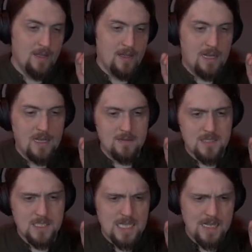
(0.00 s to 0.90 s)
"How
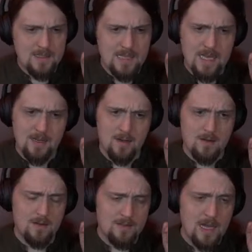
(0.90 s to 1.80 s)
sad
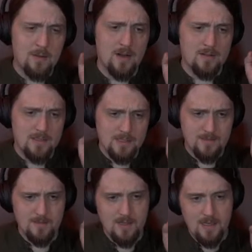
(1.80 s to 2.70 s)
thou art,
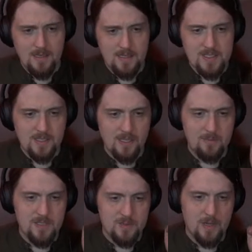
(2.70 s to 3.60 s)

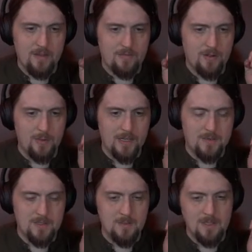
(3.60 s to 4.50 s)
exclaimed his wife, going
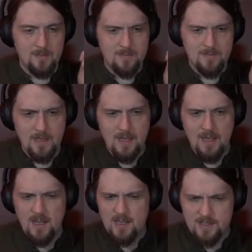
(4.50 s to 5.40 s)
out to meet him.
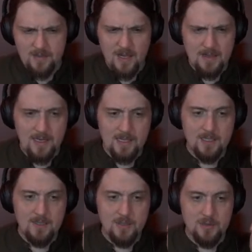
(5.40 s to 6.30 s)
"Is there nothing I
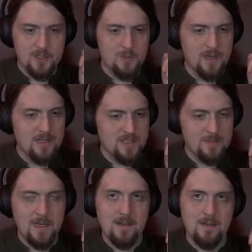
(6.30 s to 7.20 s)
can do to bring a
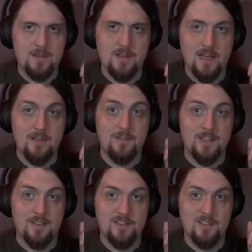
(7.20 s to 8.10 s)
smile to thy
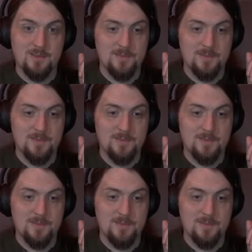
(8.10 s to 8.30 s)
face?"